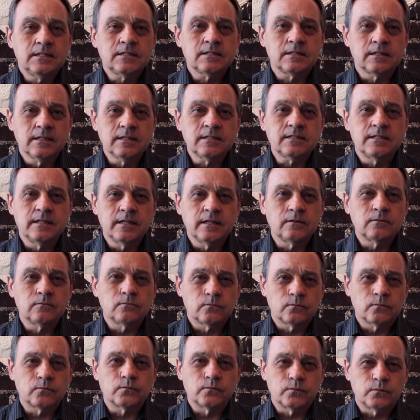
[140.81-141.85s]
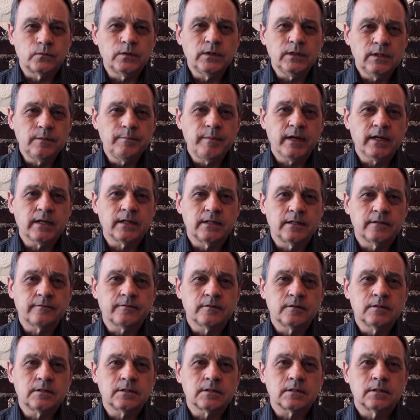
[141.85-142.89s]
this listening really make a
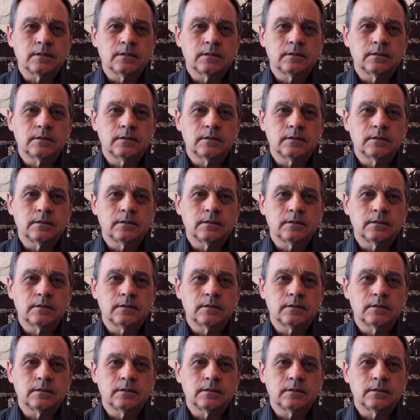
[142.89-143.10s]
difference?